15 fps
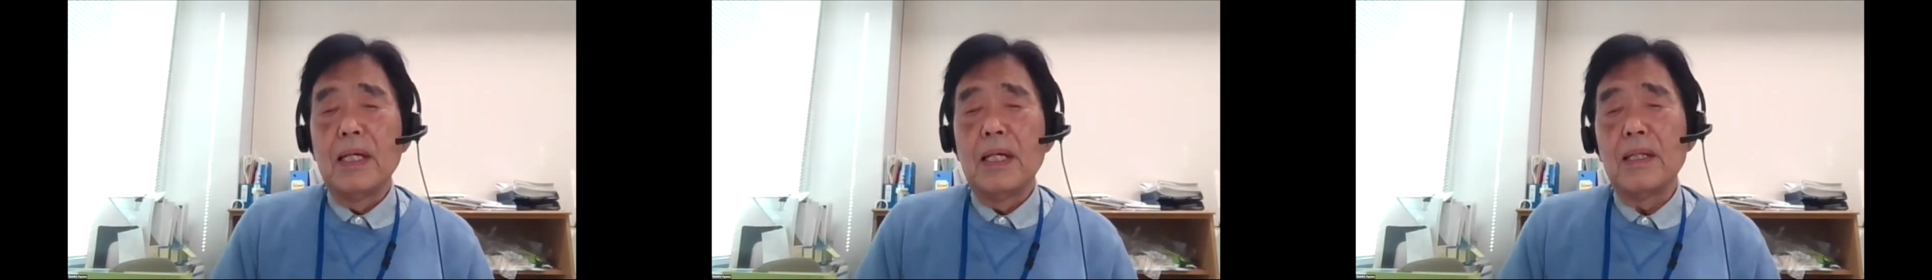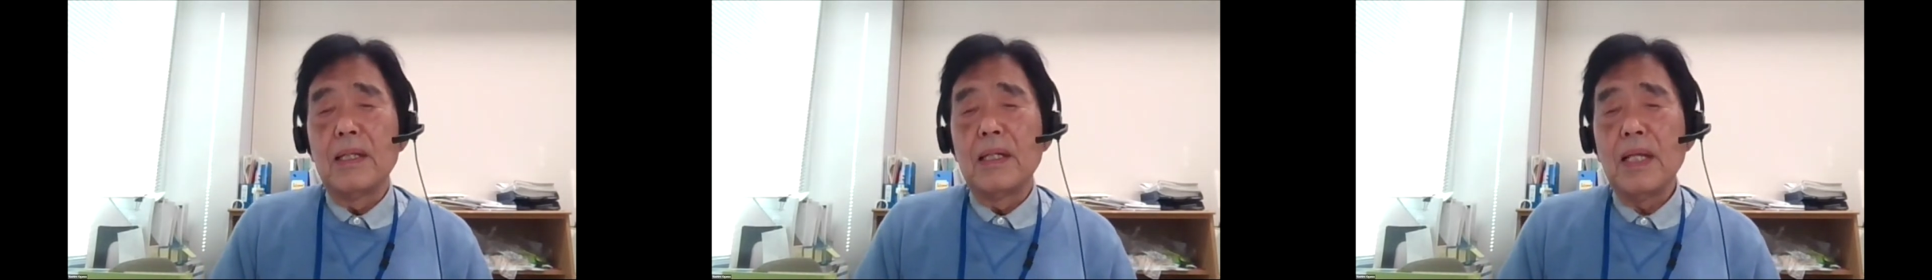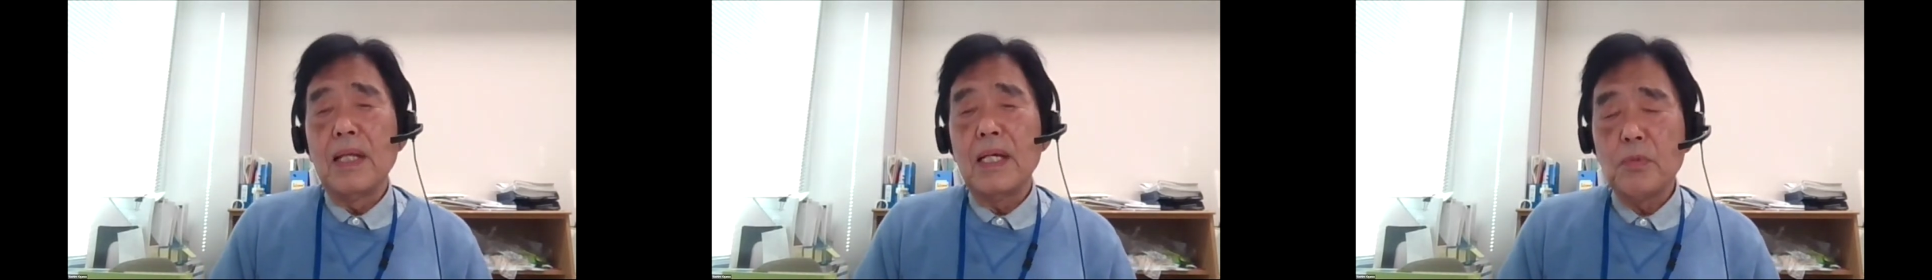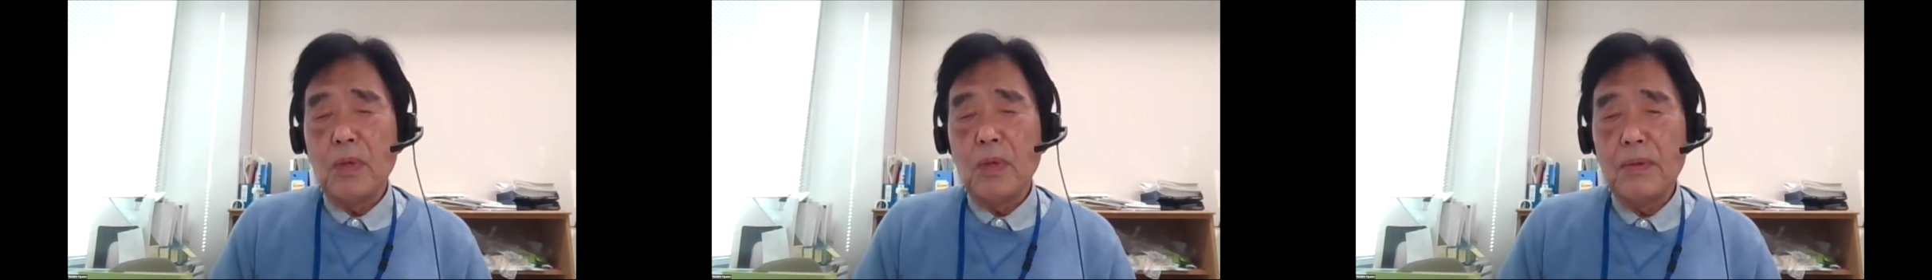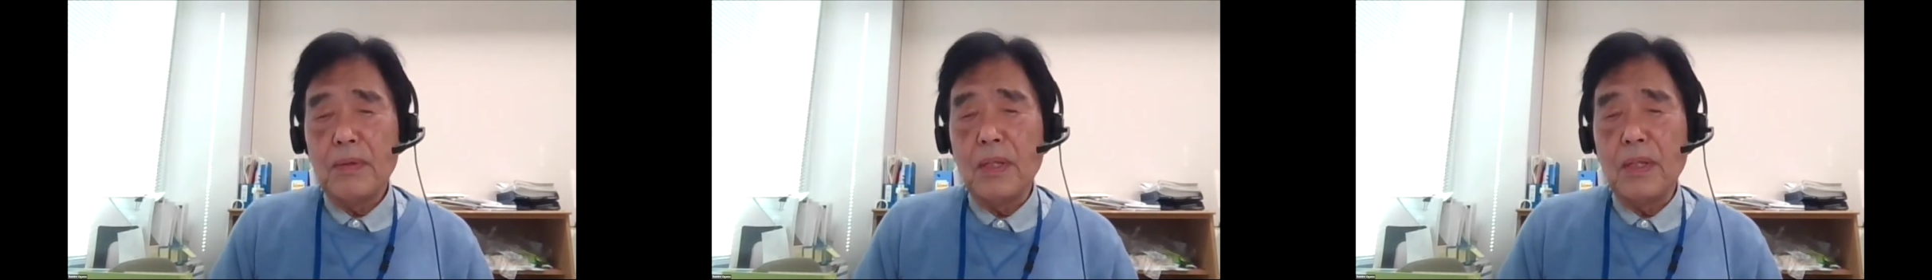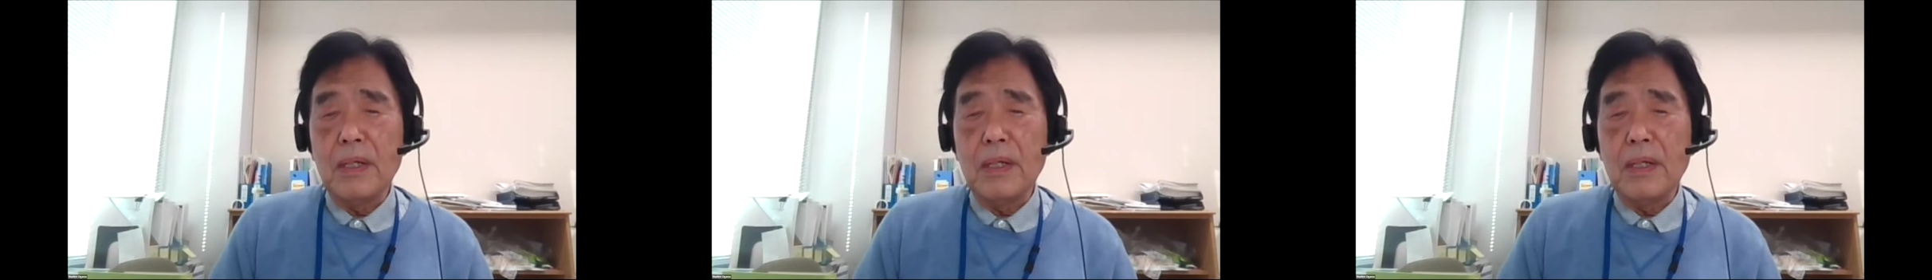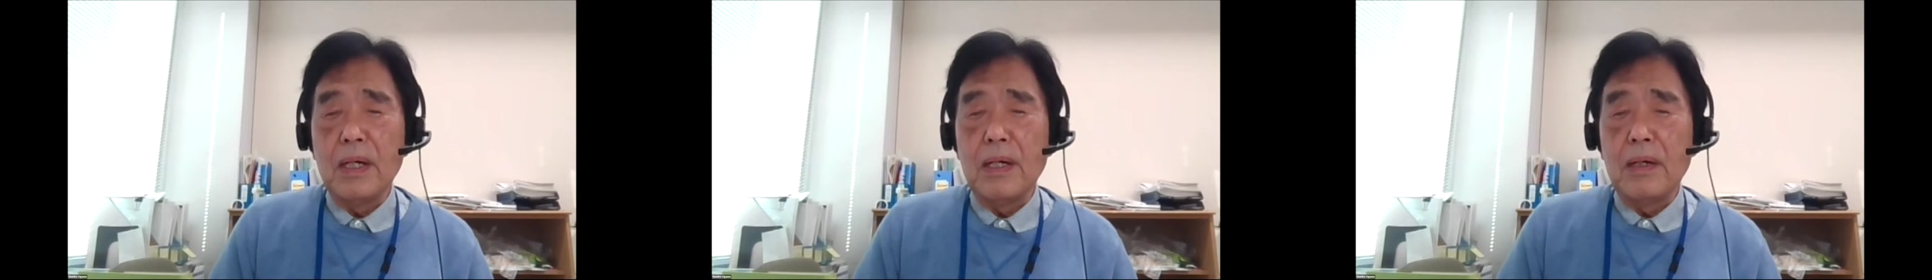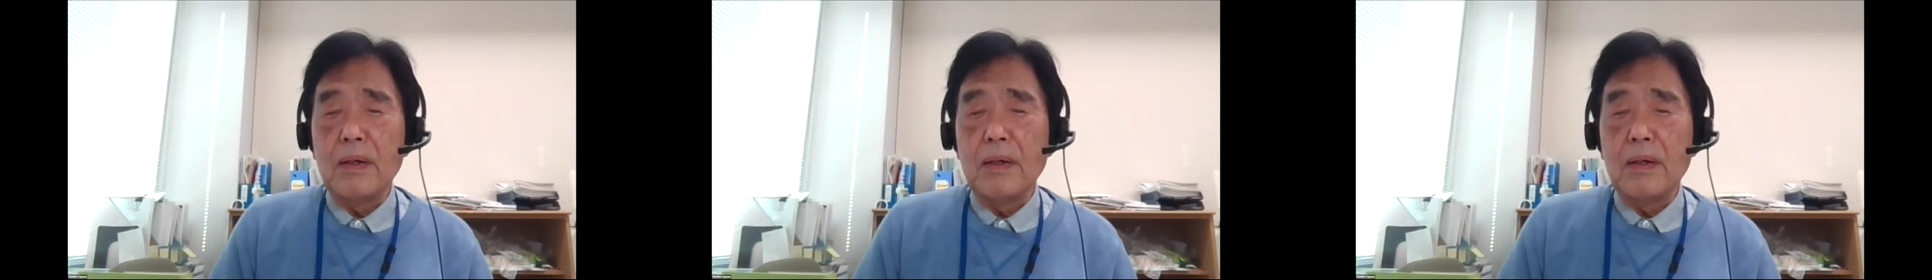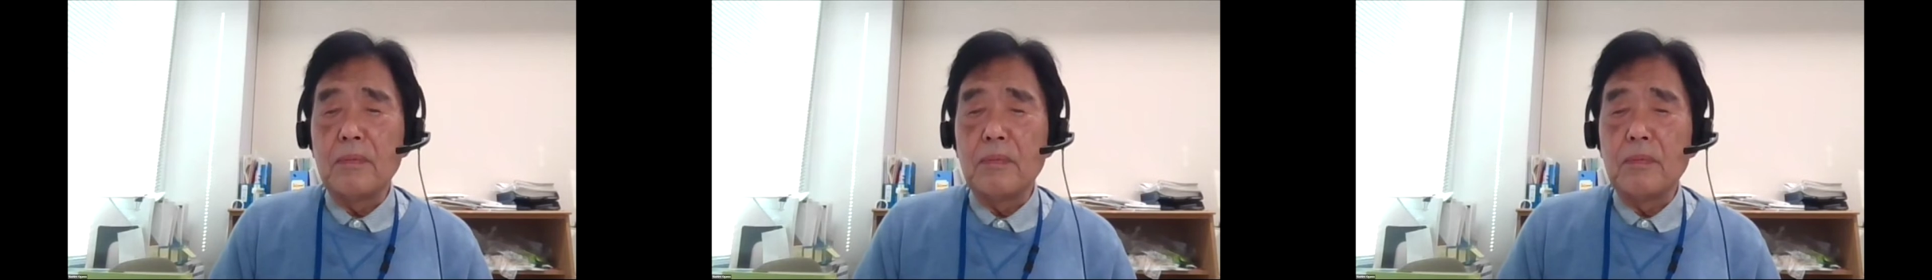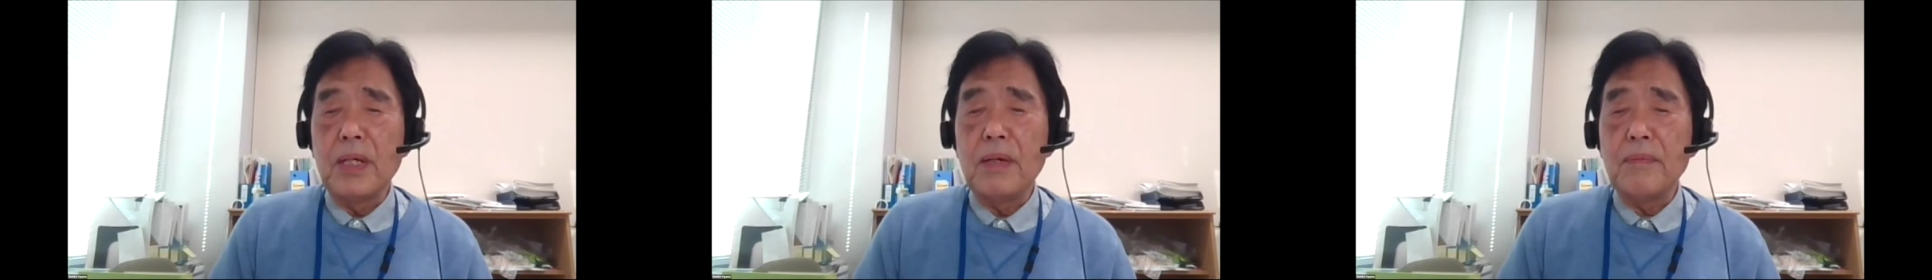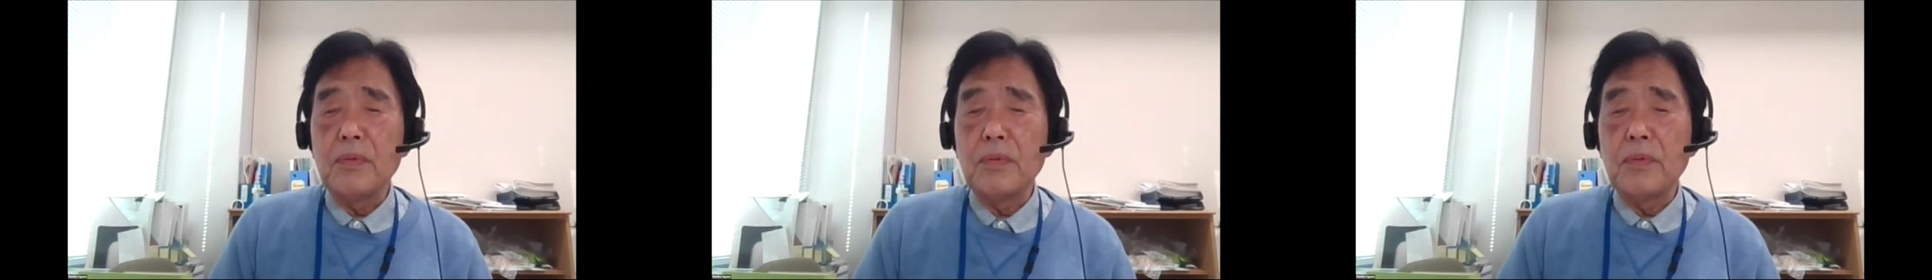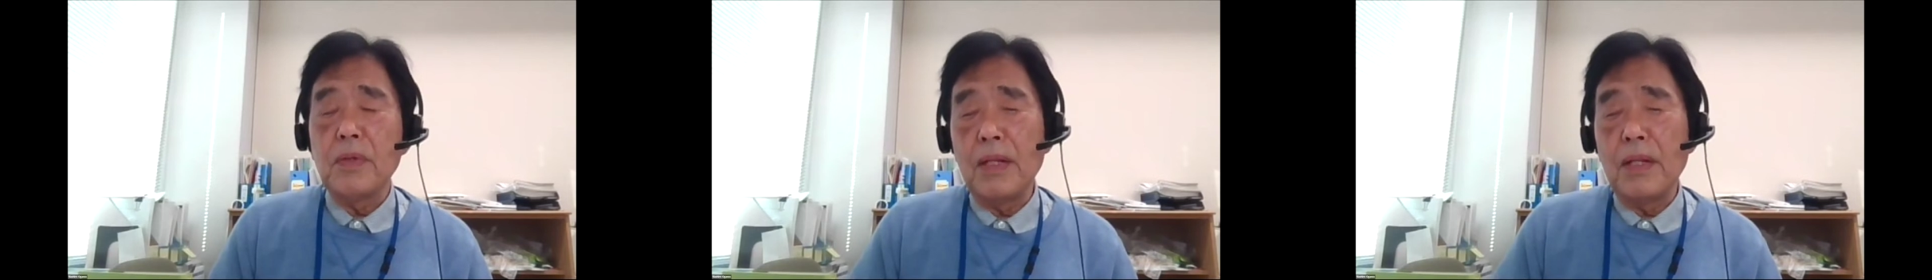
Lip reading: And that's one thing we have to do.